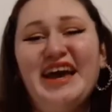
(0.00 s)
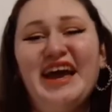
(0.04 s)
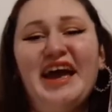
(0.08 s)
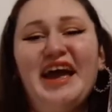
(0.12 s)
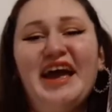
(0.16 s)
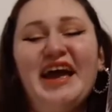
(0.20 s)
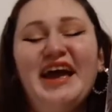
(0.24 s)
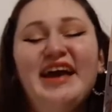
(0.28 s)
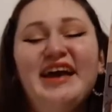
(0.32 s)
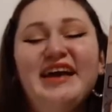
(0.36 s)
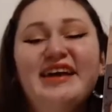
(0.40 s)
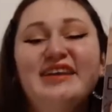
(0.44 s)

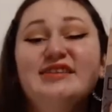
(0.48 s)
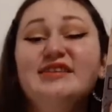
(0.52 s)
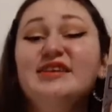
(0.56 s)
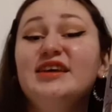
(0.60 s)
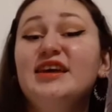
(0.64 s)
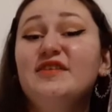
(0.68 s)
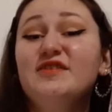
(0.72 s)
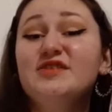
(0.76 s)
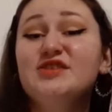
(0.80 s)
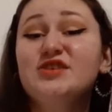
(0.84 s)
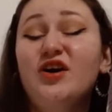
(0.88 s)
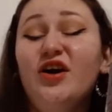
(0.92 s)
and
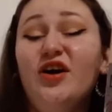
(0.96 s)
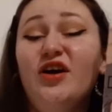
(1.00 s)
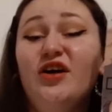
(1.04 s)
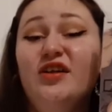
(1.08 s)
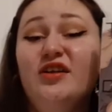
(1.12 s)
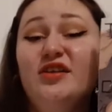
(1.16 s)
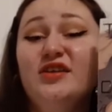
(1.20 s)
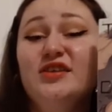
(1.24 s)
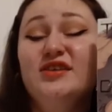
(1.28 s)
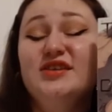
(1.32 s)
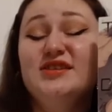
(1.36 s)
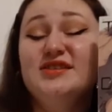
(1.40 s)
he was
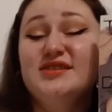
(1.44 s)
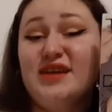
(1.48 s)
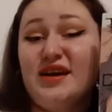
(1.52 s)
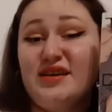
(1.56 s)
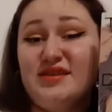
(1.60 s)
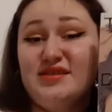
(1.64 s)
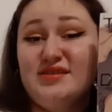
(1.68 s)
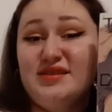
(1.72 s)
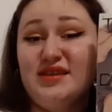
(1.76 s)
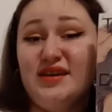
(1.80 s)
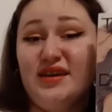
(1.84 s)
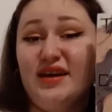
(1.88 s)
called
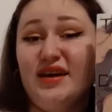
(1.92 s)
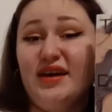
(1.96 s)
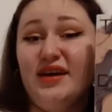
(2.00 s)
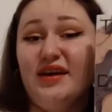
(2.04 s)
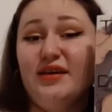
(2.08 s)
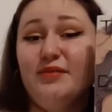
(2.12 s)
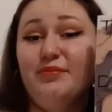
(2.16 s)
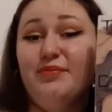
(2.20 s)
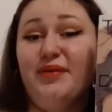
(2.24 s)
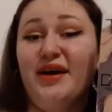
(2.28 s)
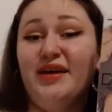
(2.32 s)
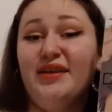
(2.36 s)

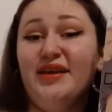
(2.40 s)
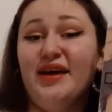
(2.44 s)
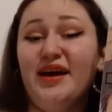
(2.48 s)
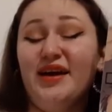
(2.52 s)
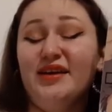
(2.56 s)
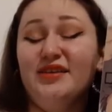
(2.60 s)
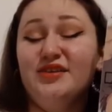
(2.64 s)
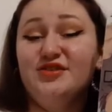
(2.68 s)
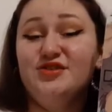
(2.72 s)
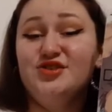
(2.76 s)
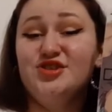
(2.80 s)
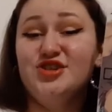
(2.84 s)
disgusting by
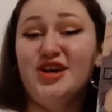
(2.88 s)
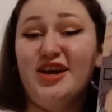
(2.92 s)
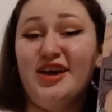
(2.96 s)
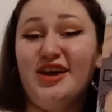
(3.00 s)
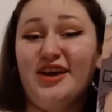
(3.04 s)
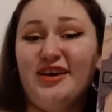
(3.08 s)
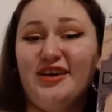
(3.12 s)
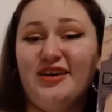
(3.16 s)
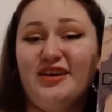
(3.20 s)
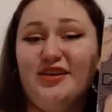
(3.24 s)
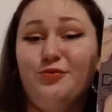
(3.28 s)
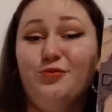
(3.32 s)
that
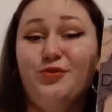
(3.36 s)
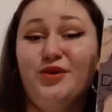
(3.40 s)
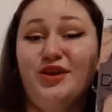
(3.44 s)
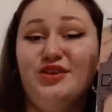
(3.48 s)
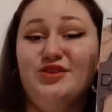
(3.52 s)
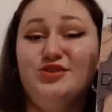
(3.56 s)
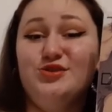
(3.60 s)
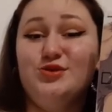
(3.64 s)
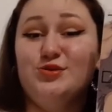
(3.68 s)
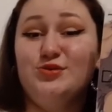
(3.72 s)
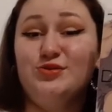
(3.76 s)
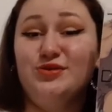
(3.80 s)
chick we
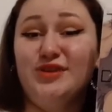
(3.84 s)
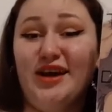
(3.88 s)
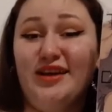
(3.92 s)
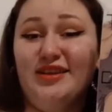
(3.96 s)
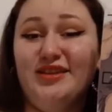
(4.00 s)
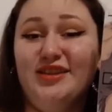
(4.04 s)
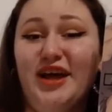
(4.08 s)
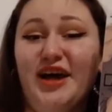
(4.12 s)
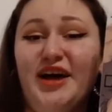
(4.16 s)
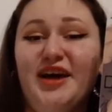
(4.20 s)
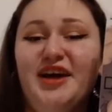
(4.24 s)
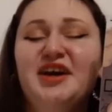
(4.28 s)
do
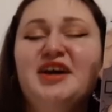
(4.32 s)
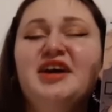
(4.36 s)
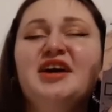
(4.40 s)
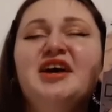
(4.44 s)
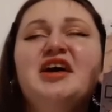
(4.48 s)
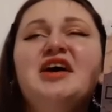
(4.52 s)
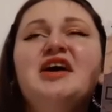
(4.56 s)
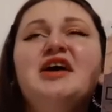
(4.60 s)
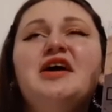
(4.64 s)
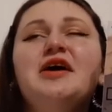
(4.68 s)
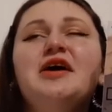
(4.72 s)
not like.